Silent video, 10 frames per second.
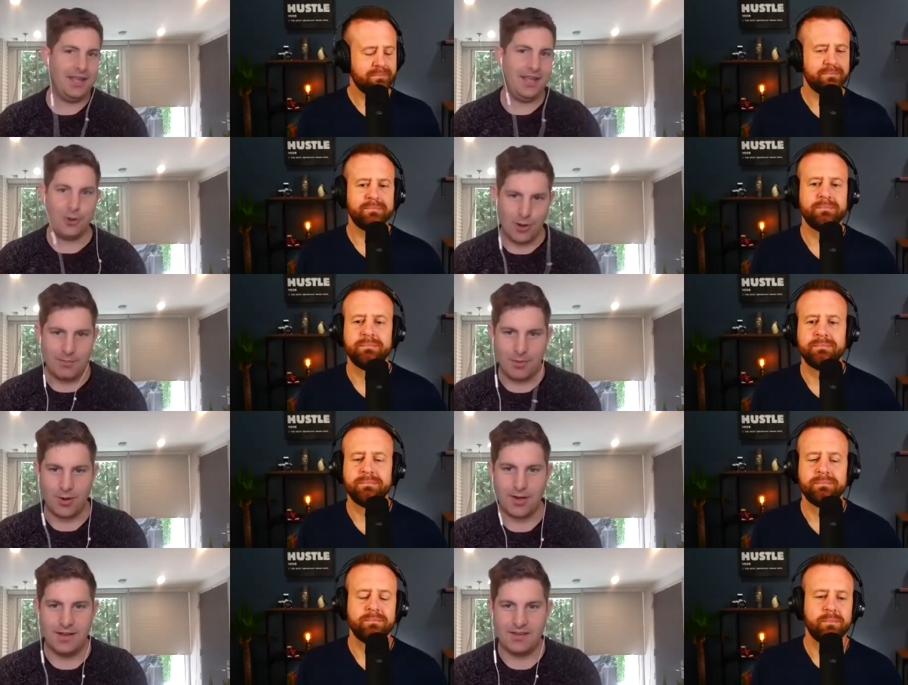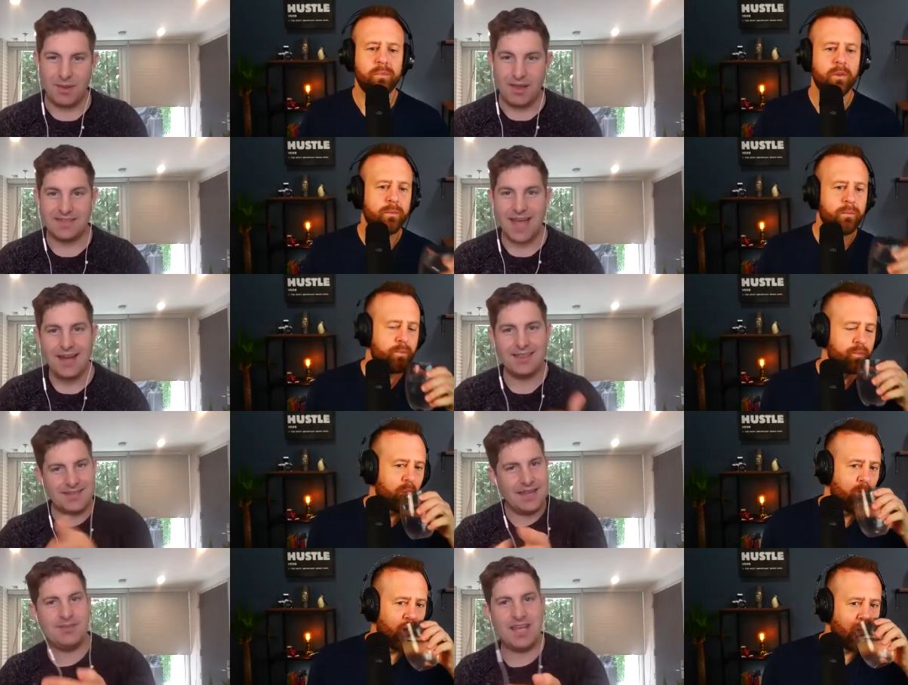Speaker 1: in the internet marketing space kind
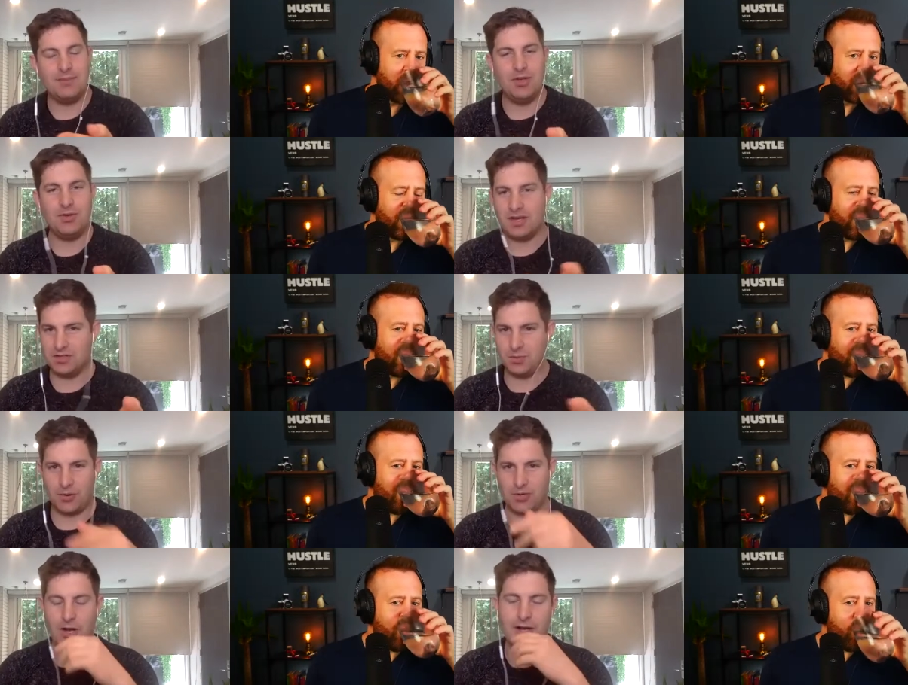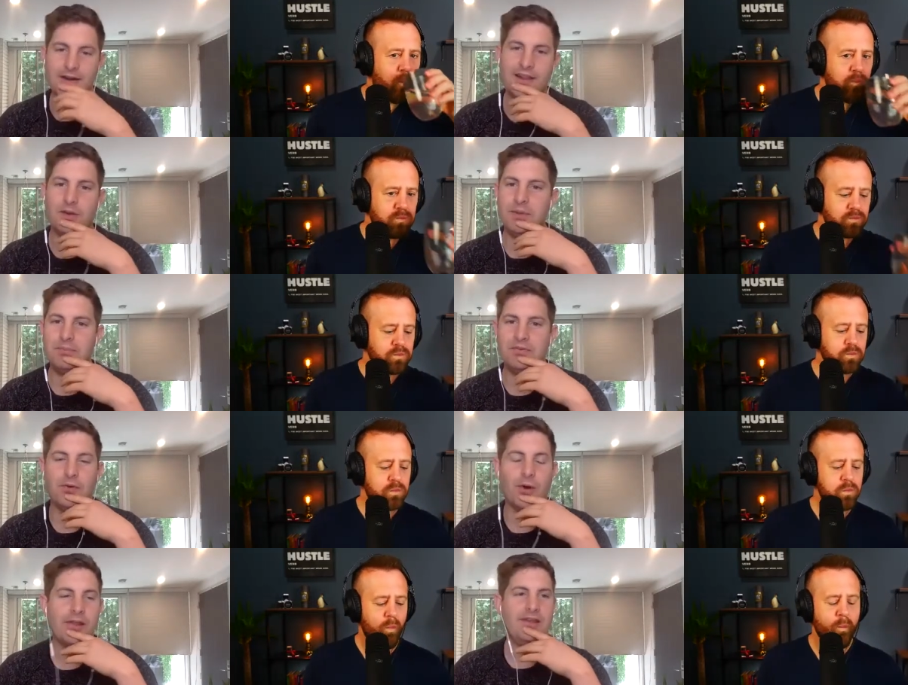of the same time you did, because we were talking a little bit
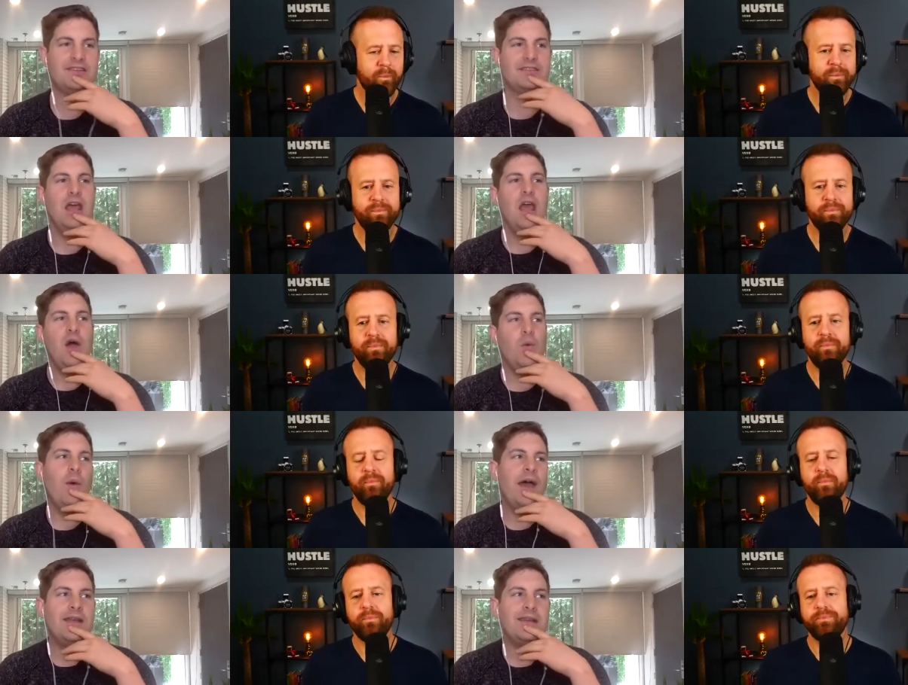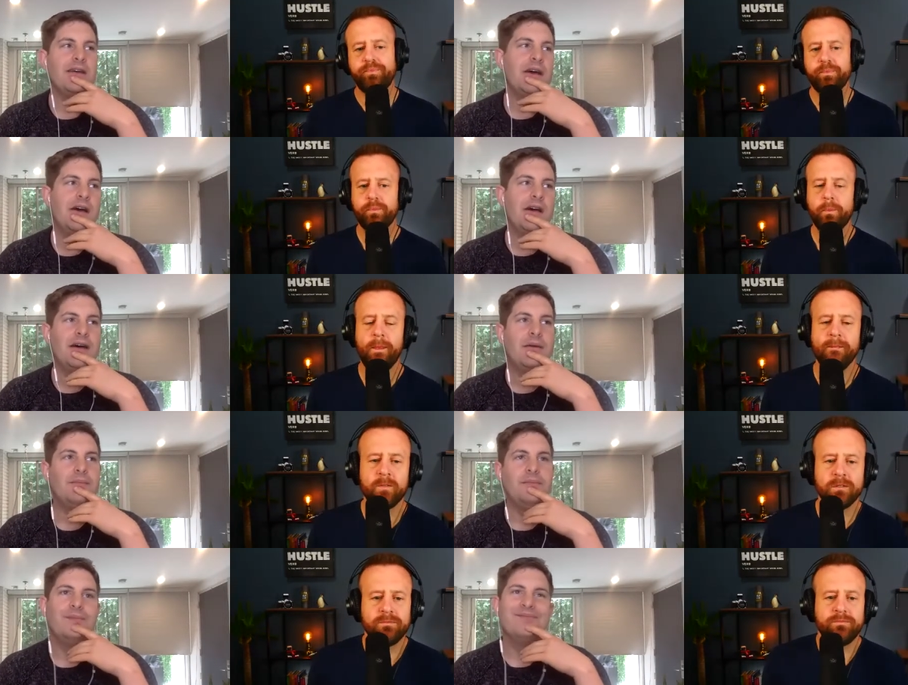before this. When
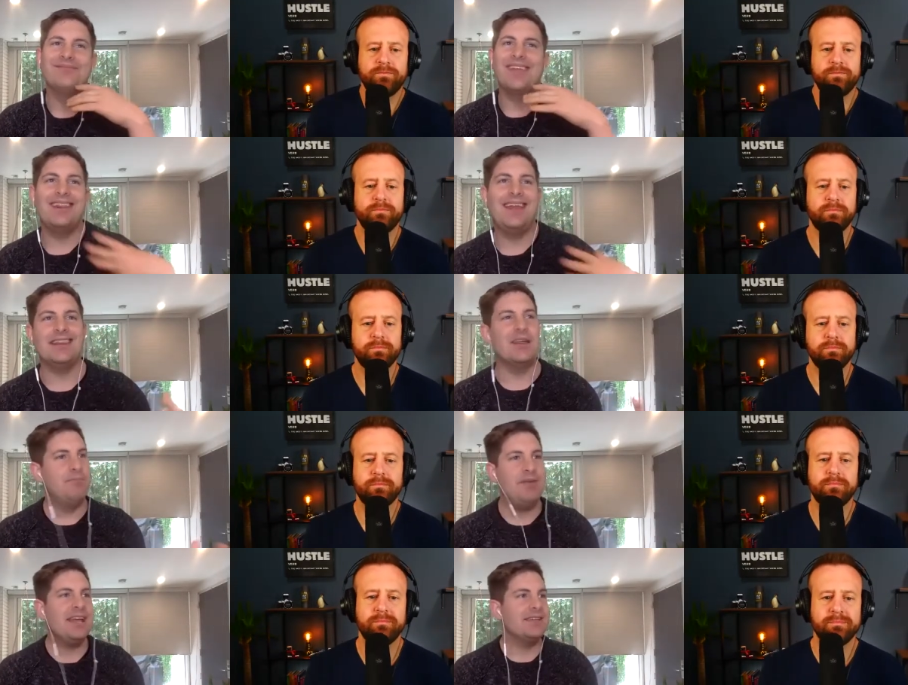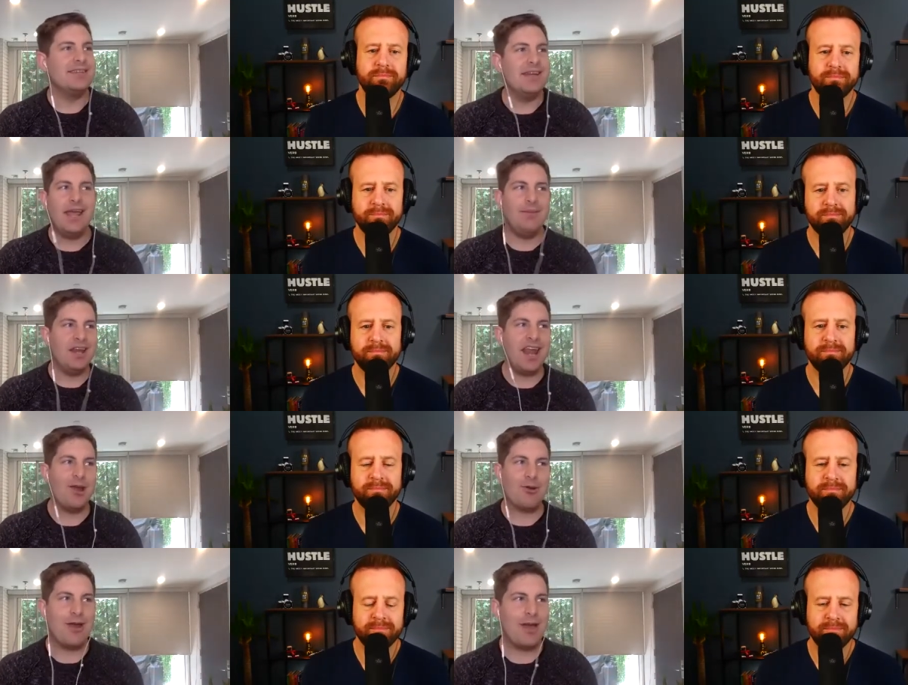um, like the biggest name in
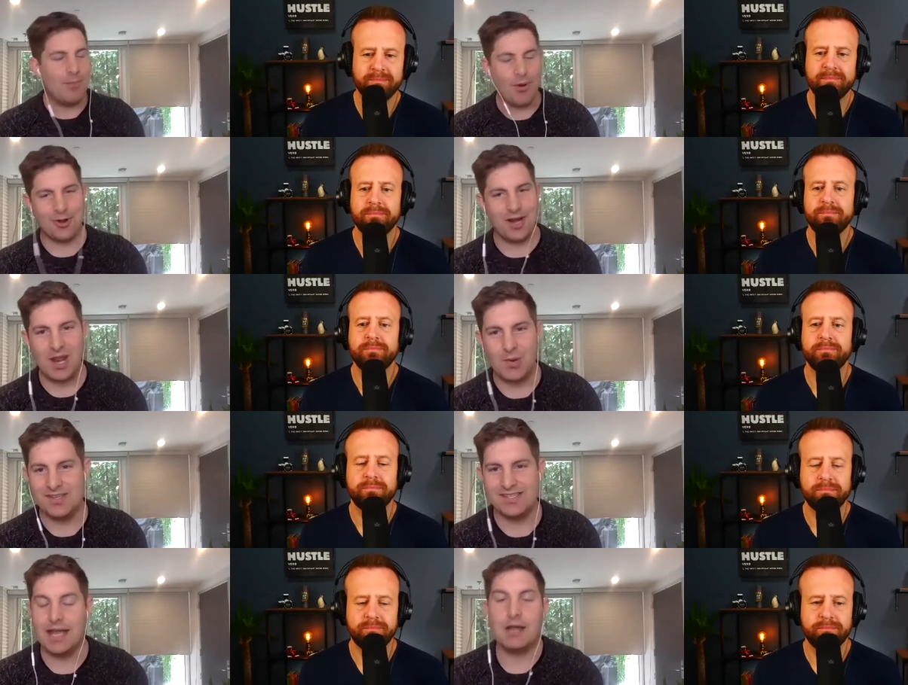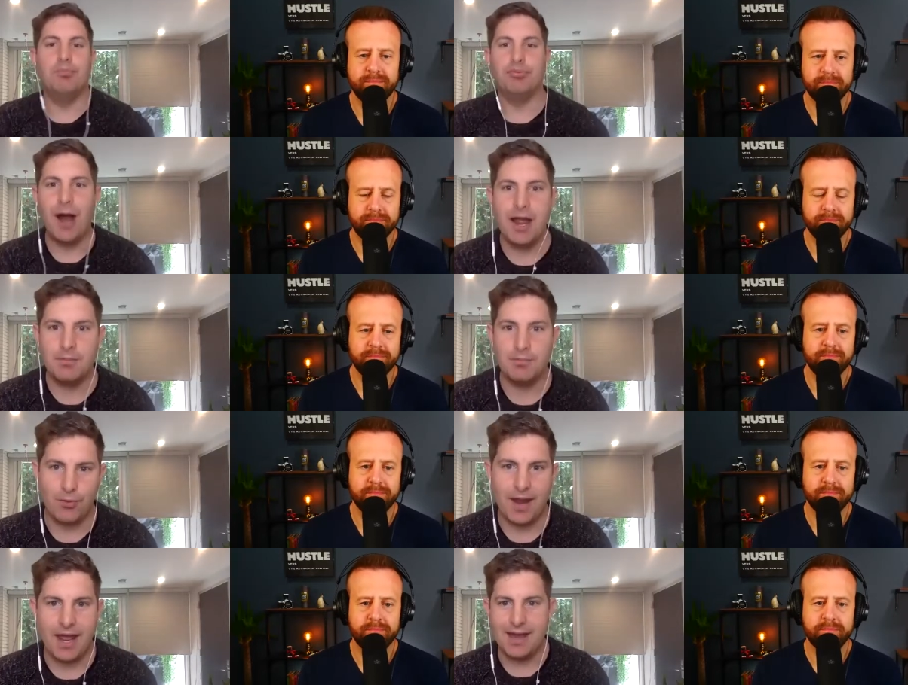internet marketing was like Brian
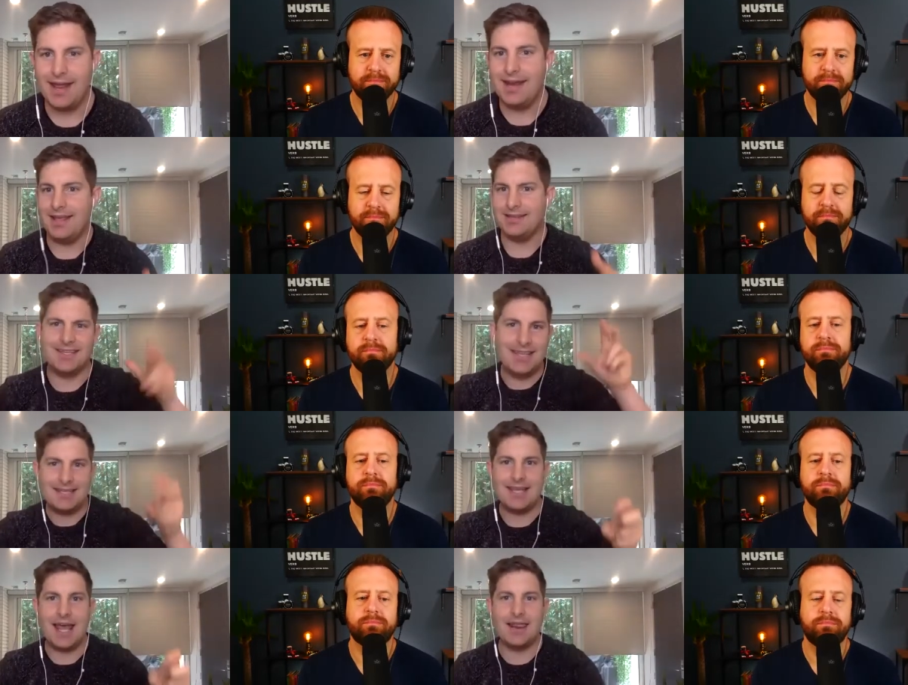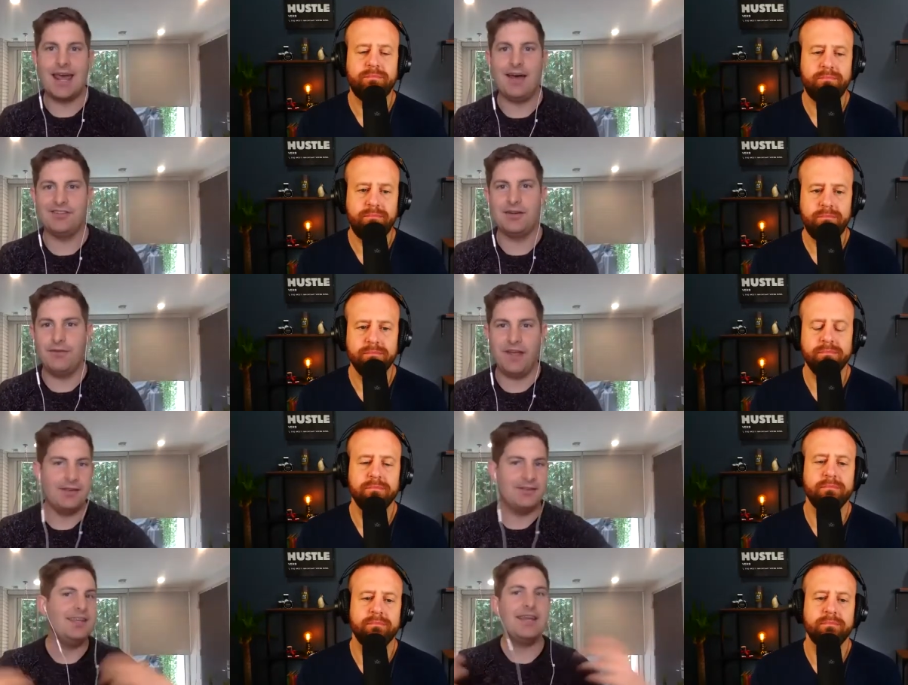Moran and his get 10,000
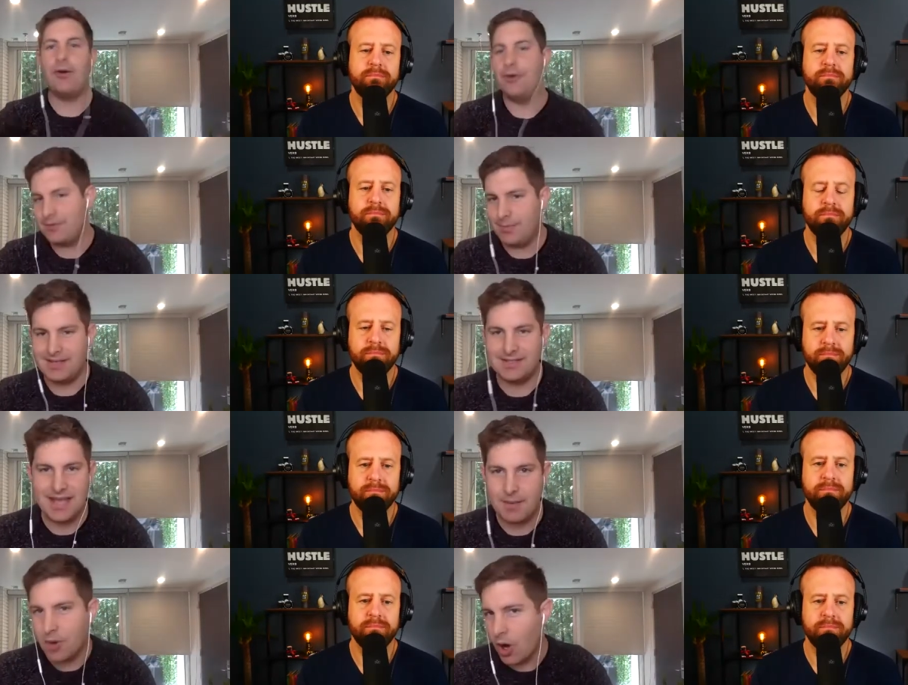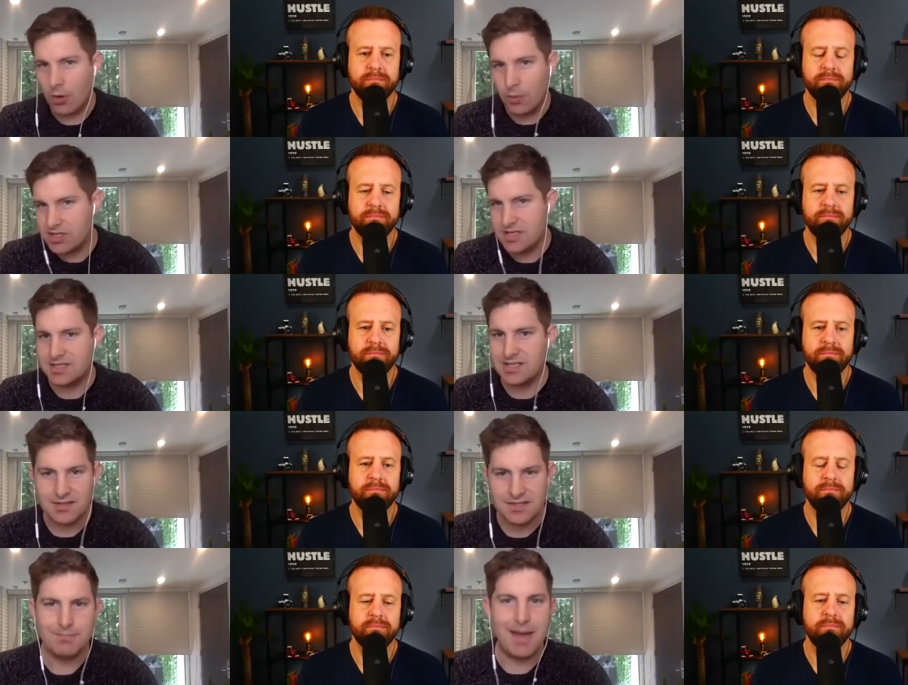fans. He now has made Samcart, which is
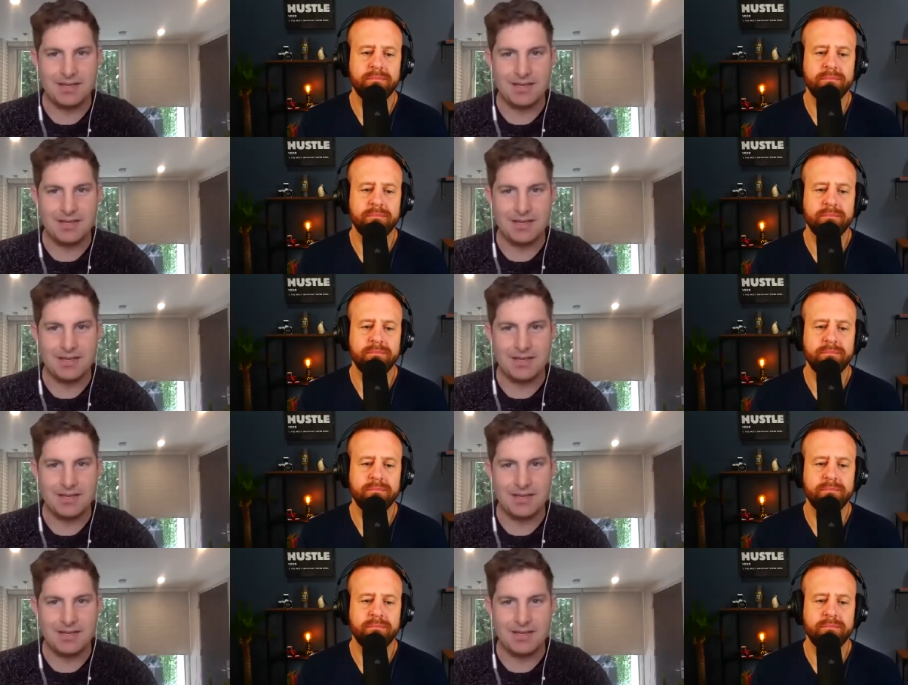this